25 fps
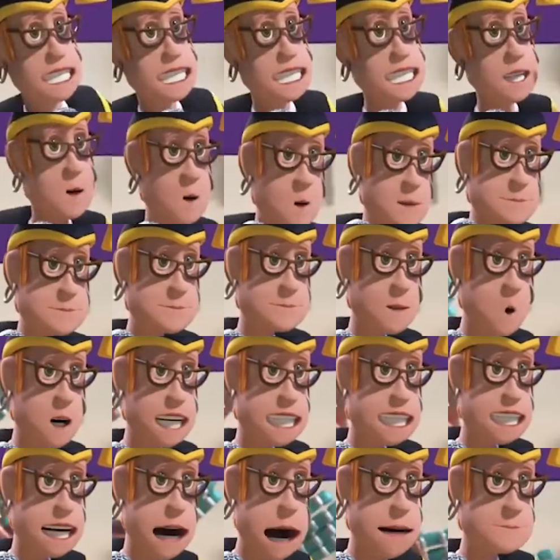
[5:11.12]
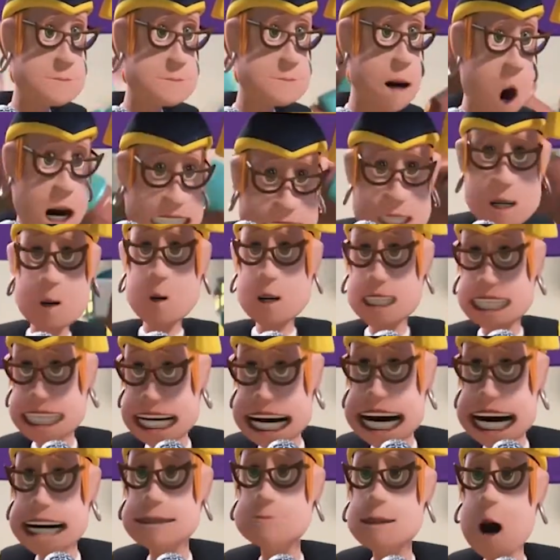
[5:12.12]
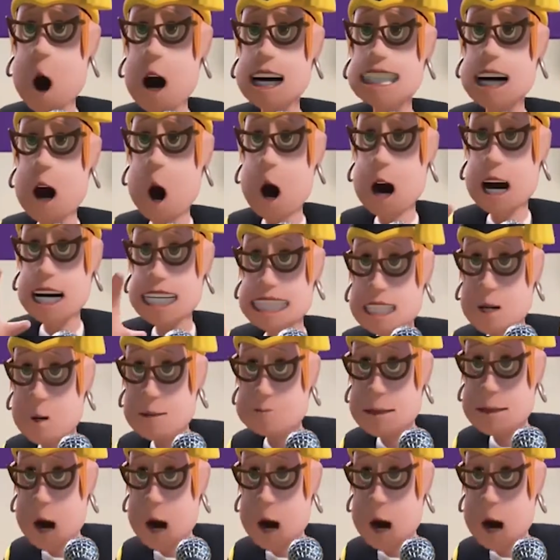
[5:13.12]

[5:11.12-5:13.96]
So Two Point Campus, it has a lot